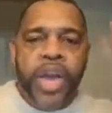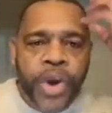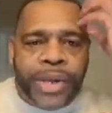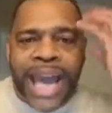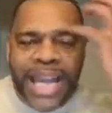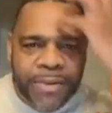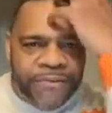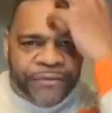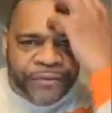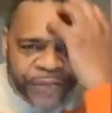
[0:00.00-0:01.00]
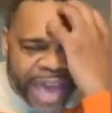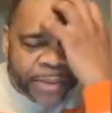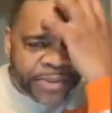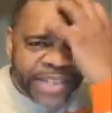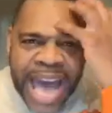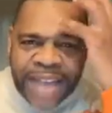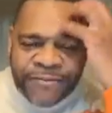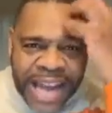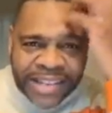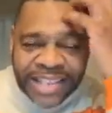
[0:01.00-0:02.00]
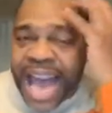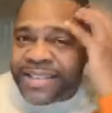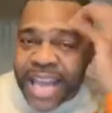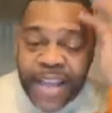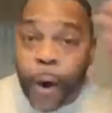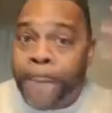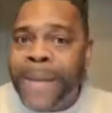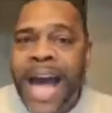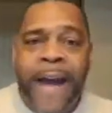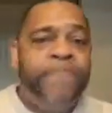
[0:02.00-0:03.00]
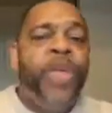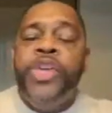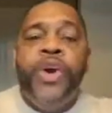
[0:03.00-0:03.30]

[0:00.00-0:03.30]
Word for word: You can't even fantasize, fantasize it in your mind.